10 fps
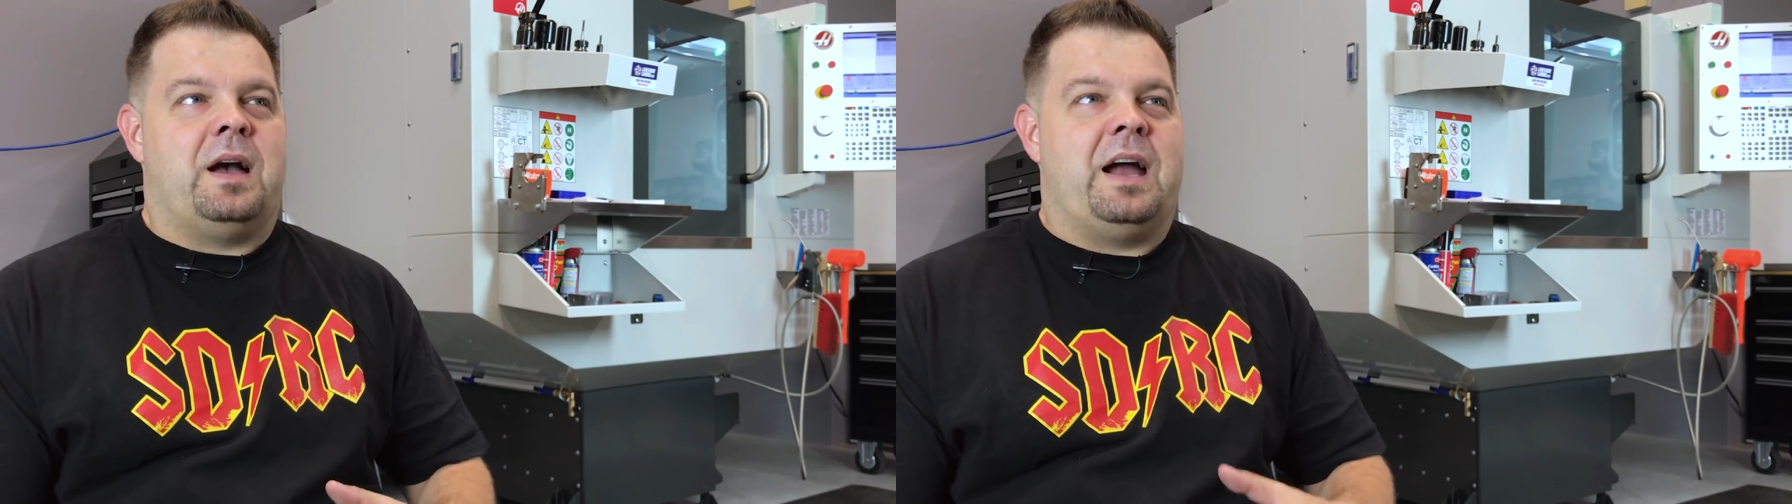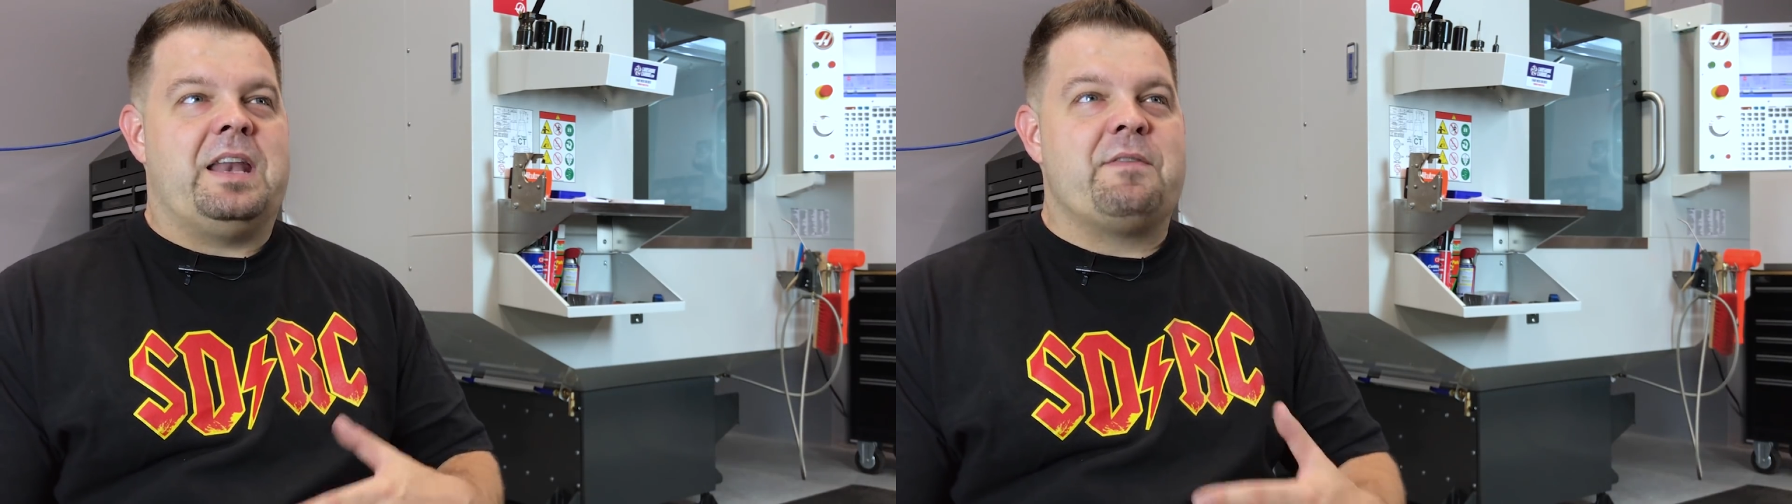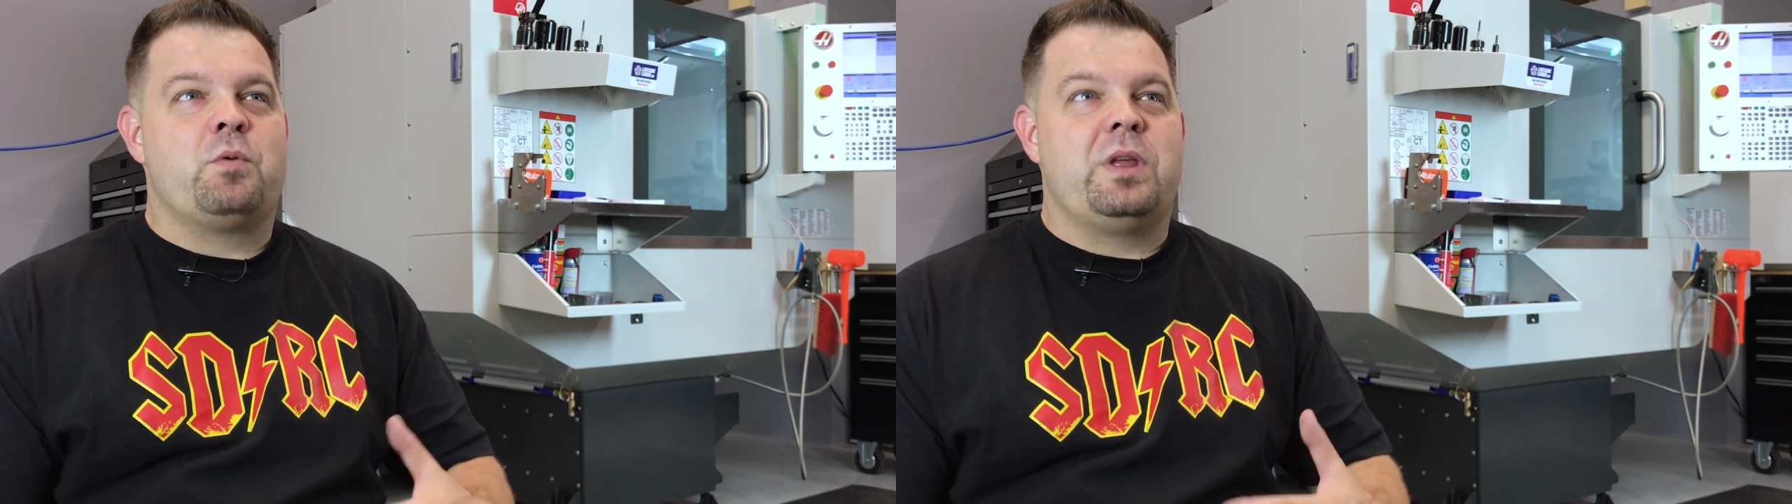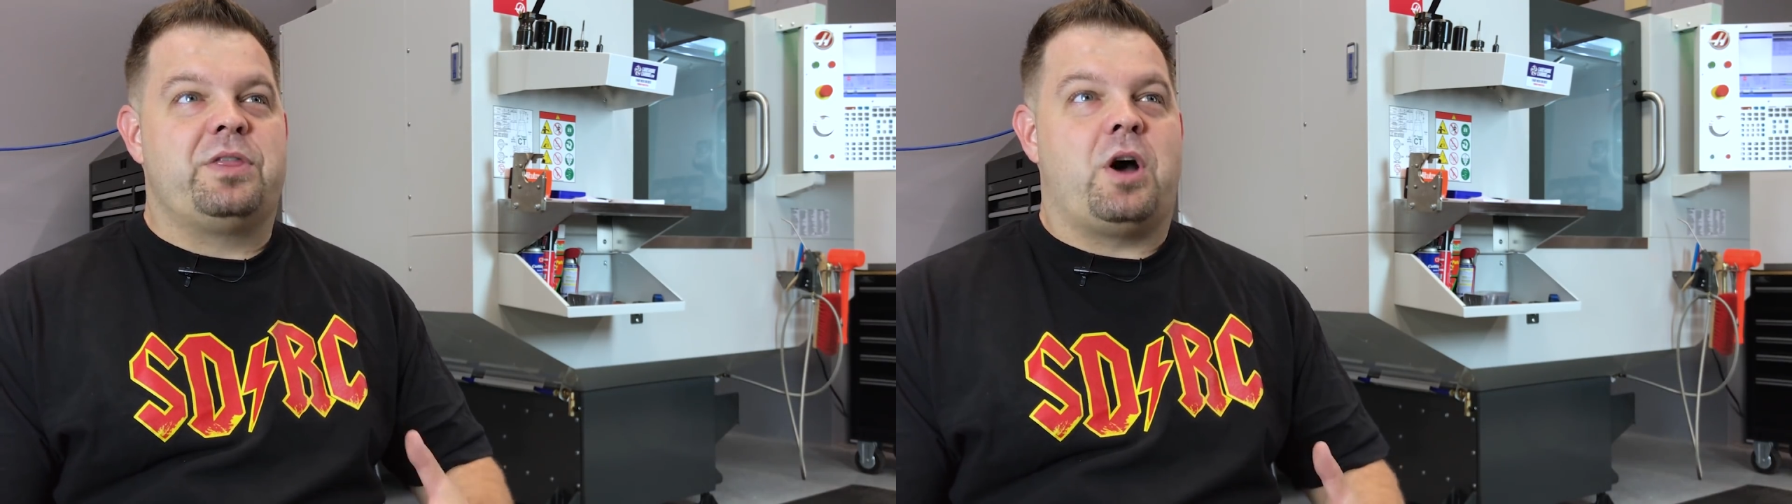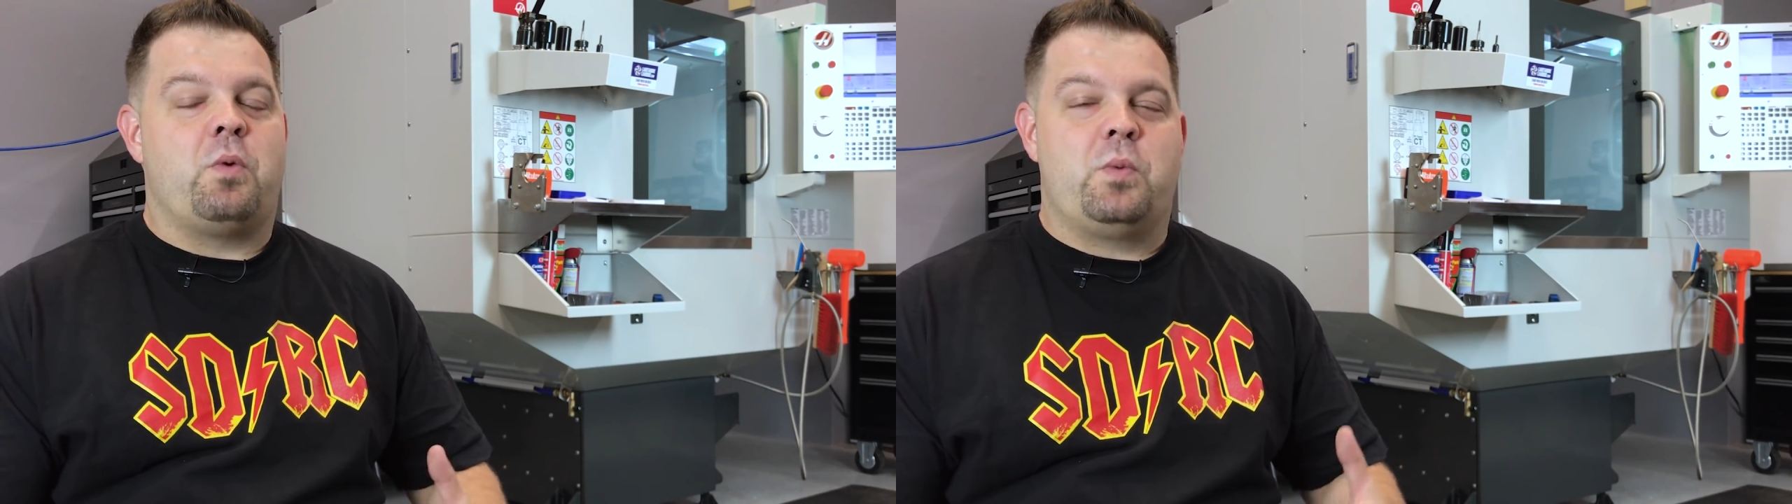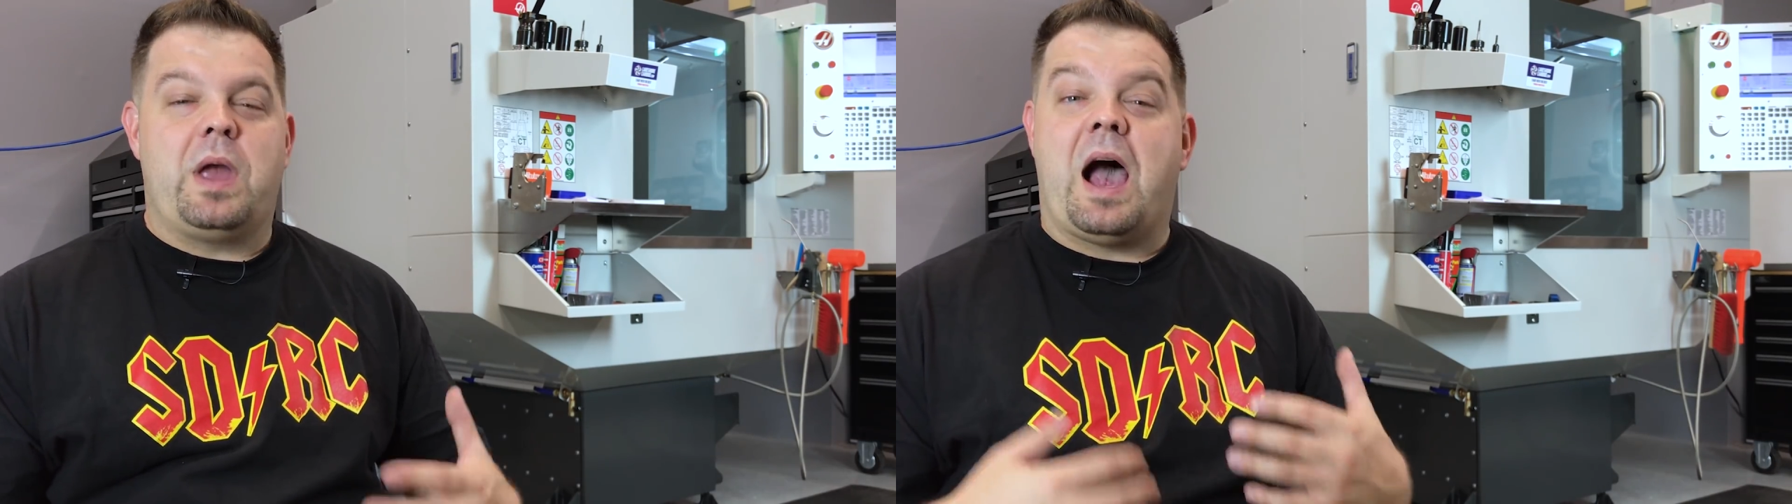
I never really thought we,